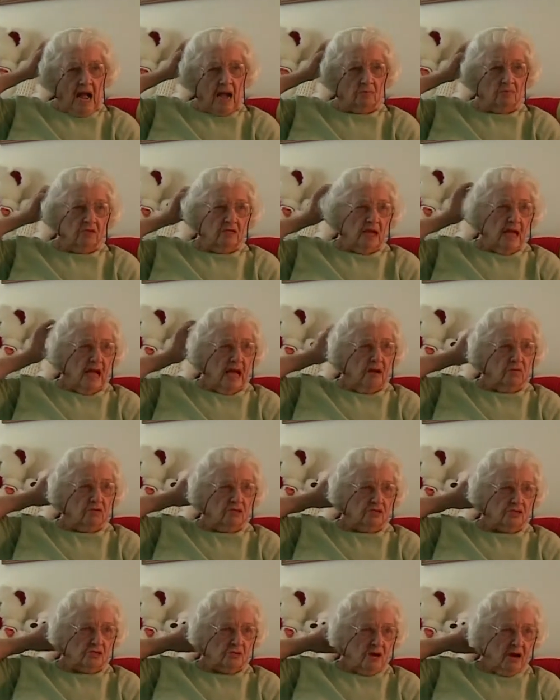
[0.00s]
Well, I
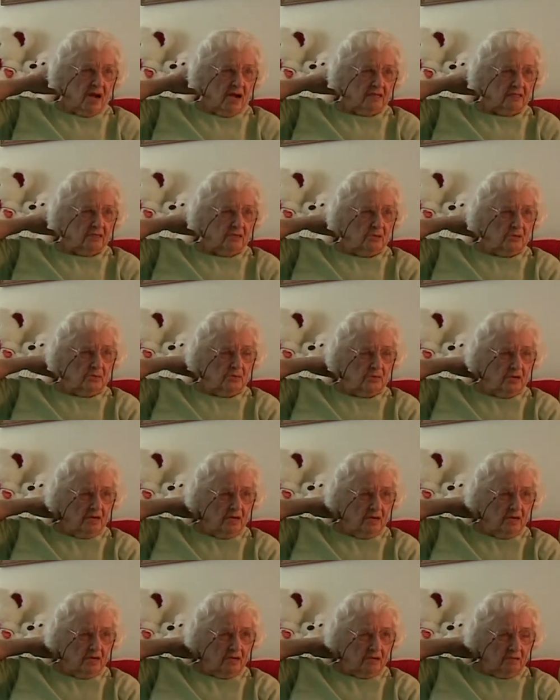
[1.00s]
was trying to
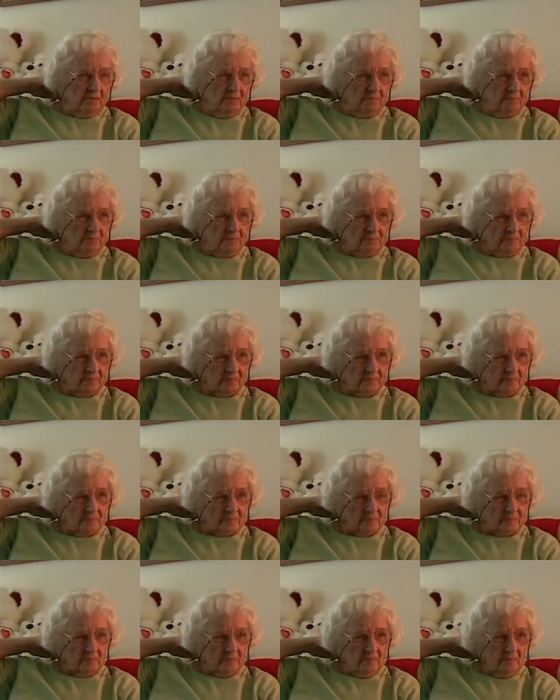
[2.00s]
think.
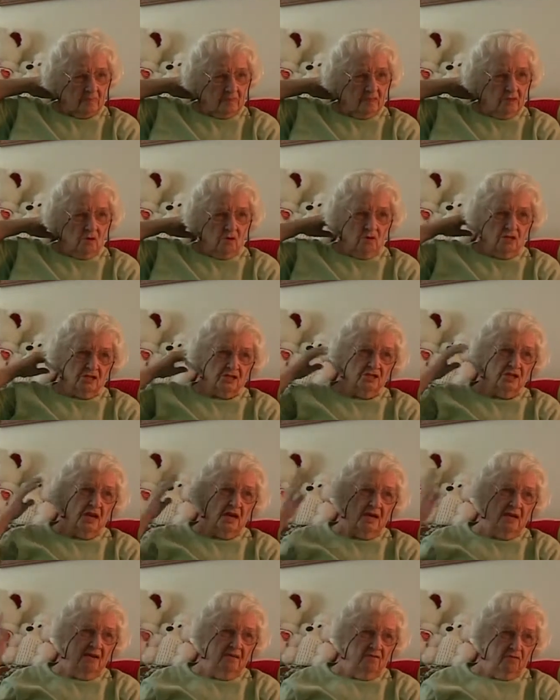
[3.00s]
Of course,
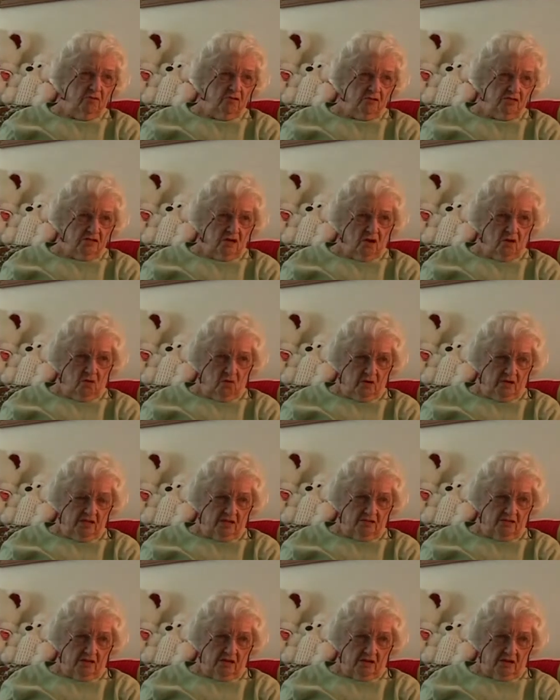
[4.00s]
Dave was always
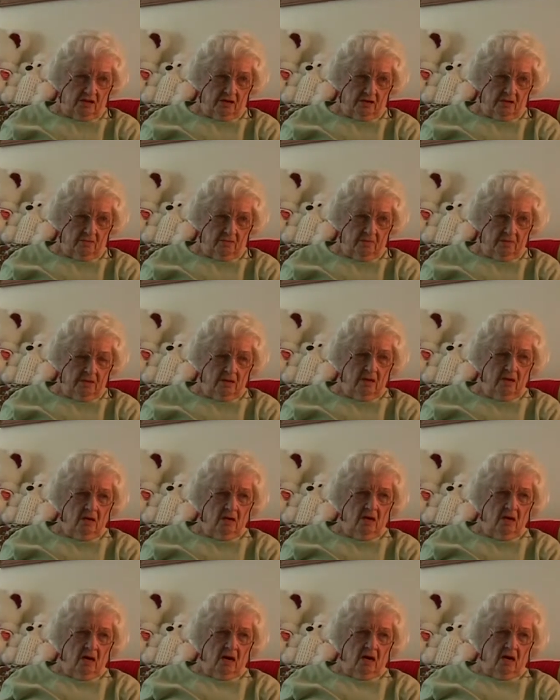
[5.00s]
there.
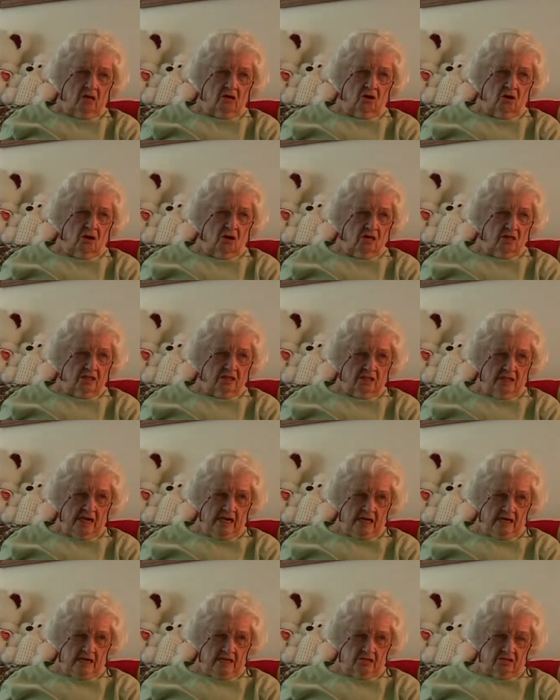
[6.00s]
Carlton
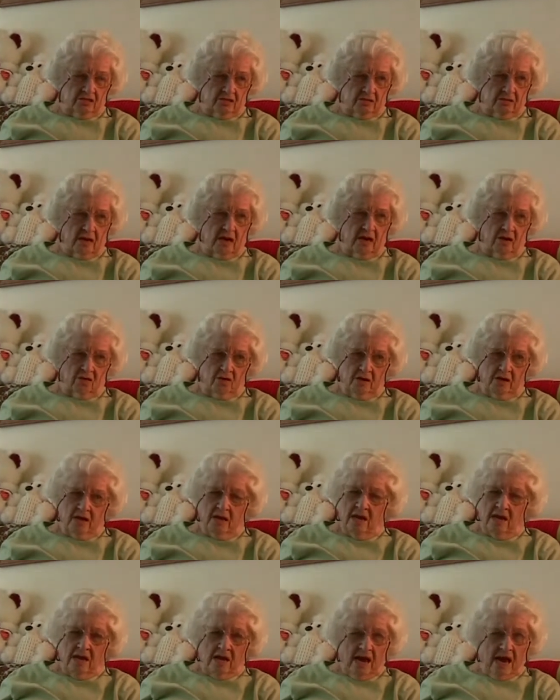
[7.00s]
Ellis,
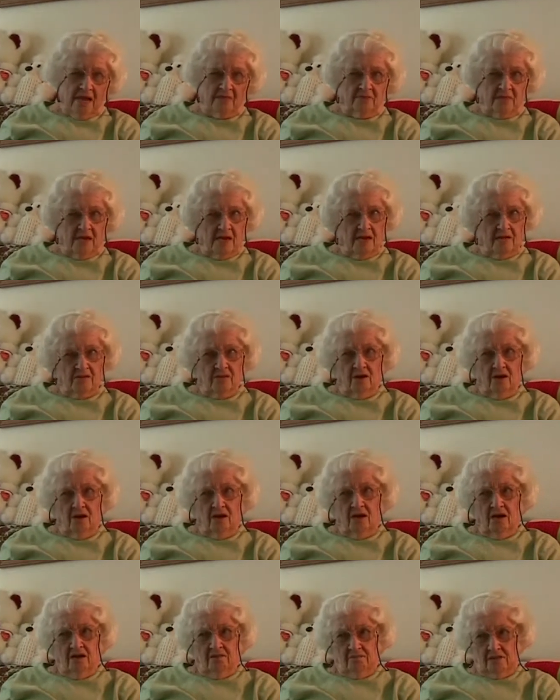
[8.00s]
and
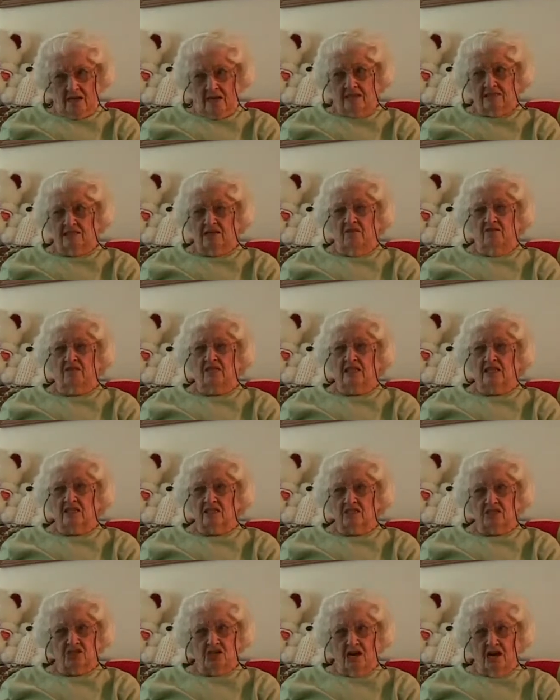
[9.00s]
as a little
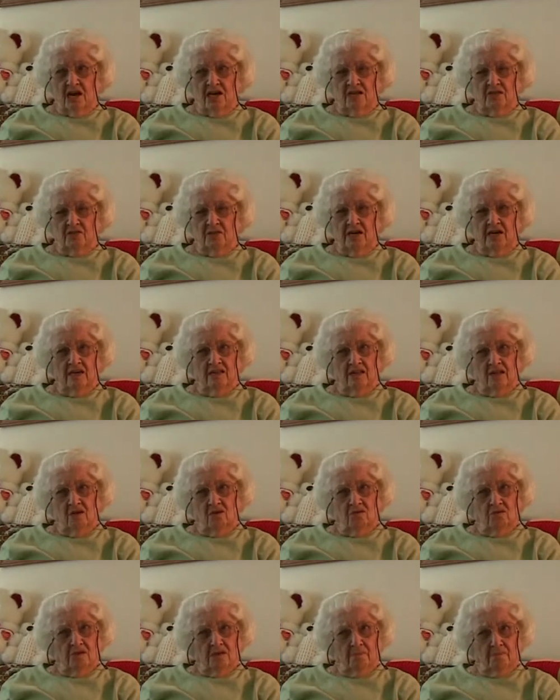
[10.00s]
child, they are
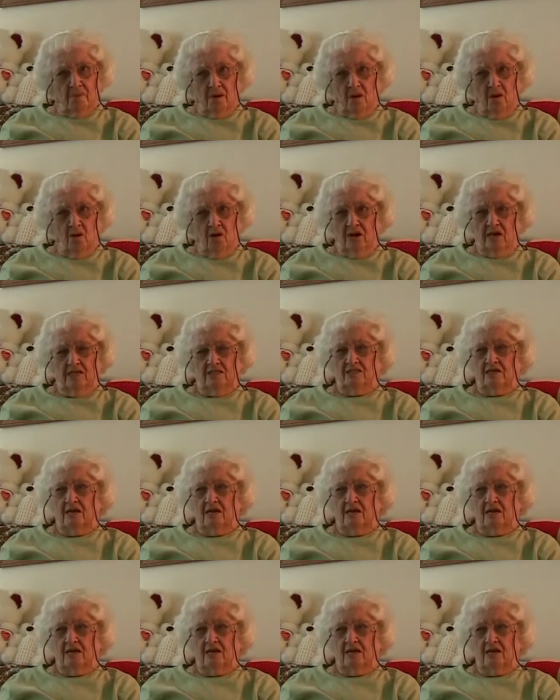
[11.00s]
only boys.